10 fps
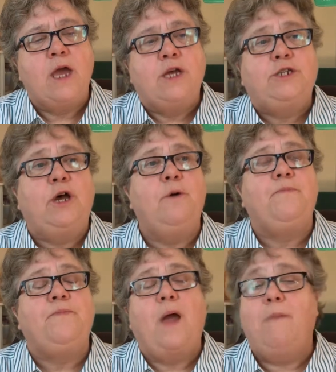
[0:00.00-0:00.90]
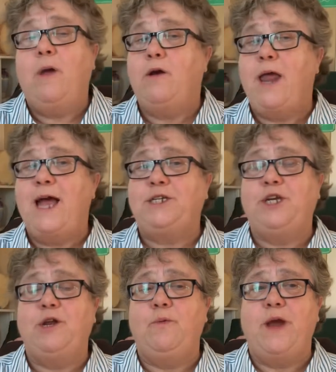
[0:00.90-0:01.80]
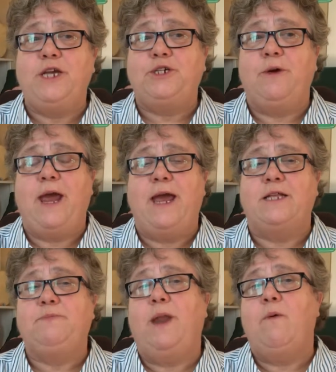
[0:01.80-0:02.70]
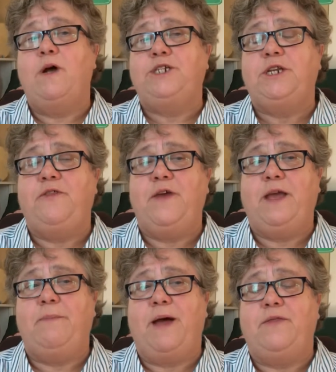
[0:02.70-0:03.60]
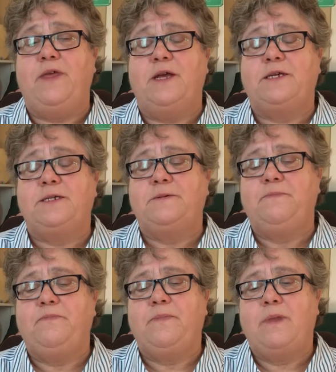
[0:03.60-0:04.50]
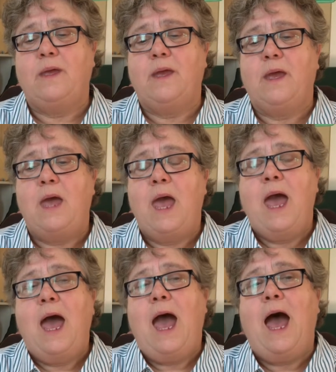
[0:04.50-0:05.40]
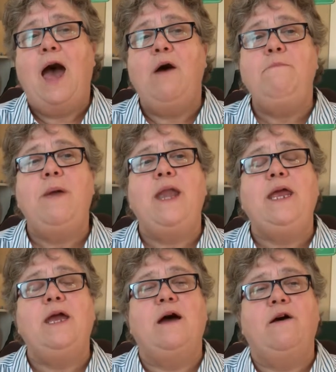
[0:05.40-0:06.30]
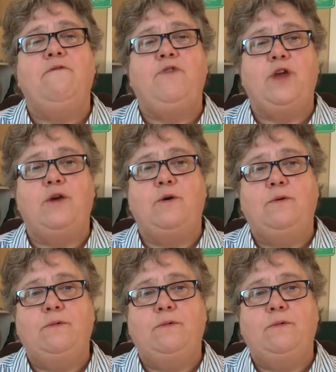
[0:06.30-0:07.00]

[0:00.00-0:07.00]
So, I'm not going to ask you to raise your hands, but I want you to think about this. How many of you,